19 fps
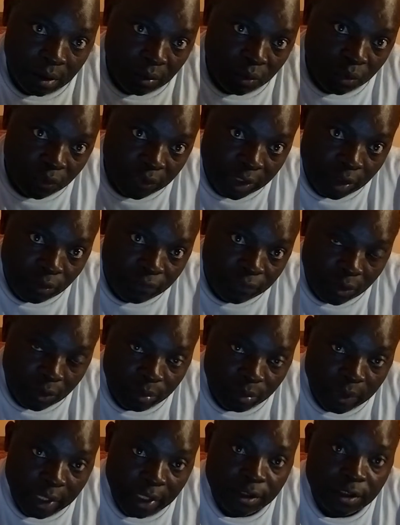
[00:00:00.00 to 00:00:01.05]
who reigned
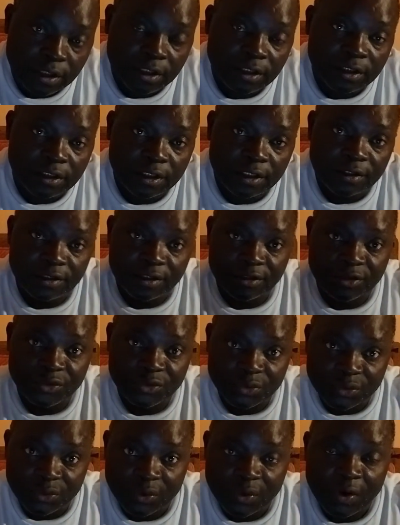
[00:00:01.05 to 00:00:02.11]
from 1860
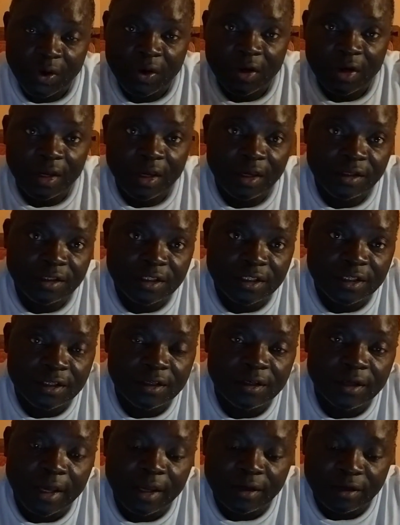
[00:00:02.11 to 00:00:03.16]
to
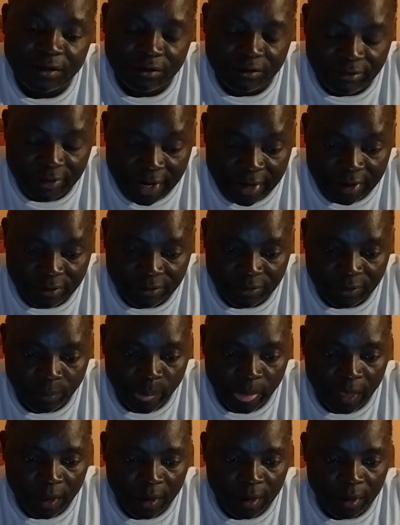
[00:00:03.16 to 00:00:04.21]
1895.
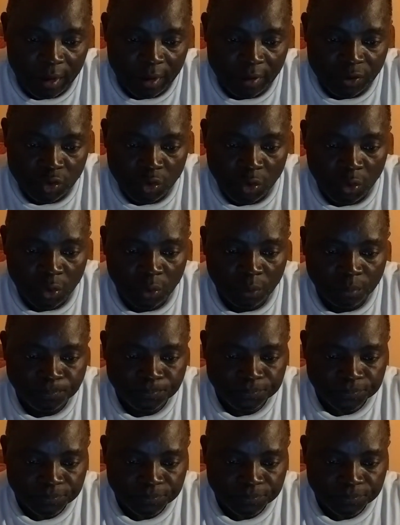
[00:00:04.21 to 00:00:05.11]
And so